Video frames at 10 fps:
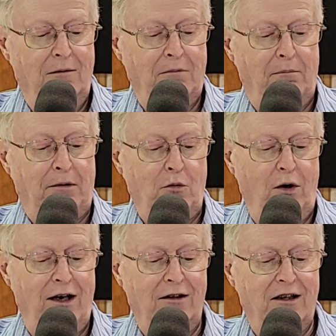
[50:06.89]
But
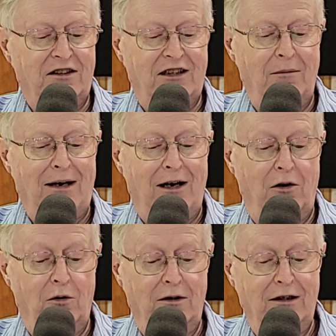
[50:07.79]
beware lest
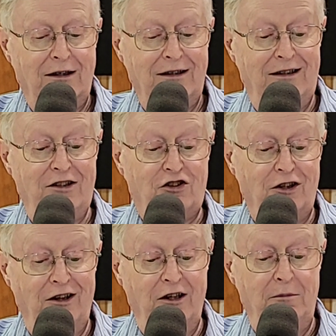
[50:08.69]
somehow this
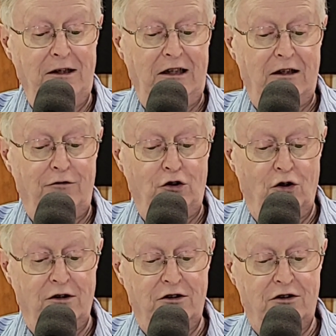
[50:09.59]
liberty of
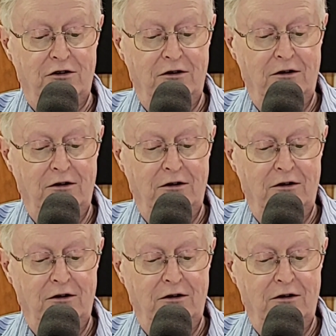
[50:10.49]
yours